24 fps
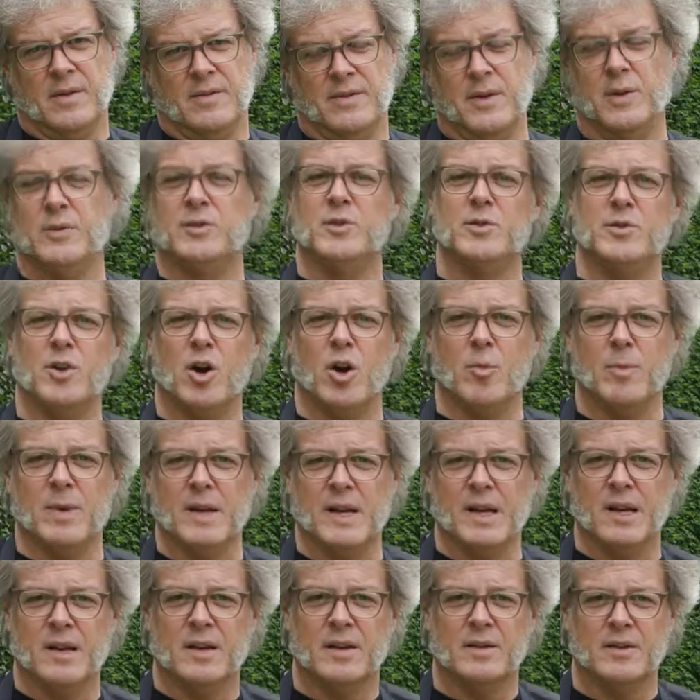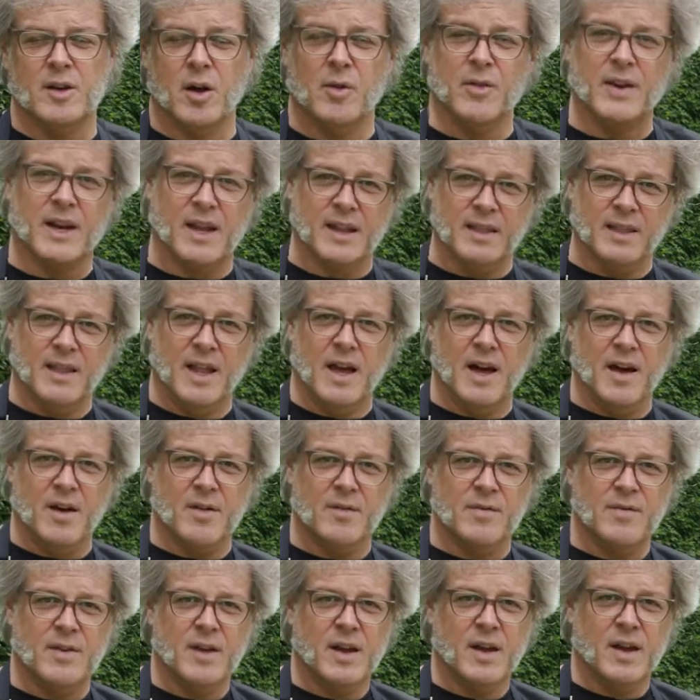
Those who know me know that I love